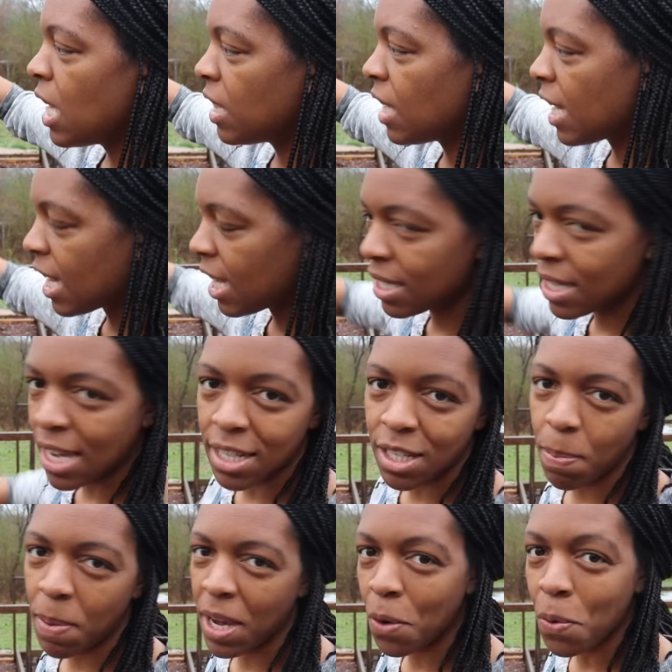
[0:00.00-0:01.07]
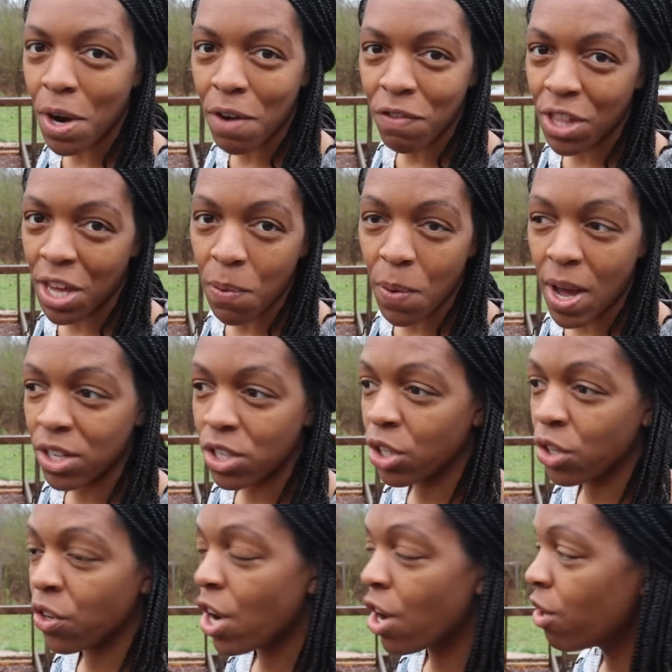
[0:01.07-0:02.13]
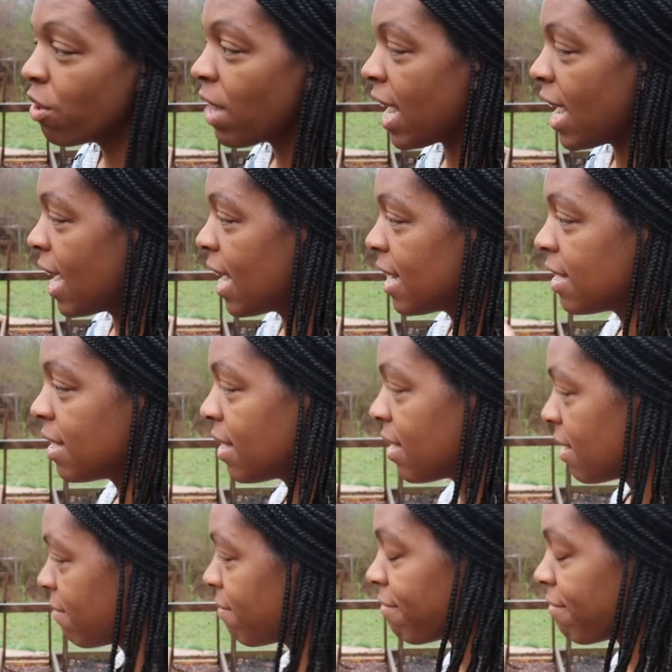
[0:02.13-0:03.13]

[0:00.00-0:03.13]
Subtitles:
The kids get to pick whatever they want to grow, and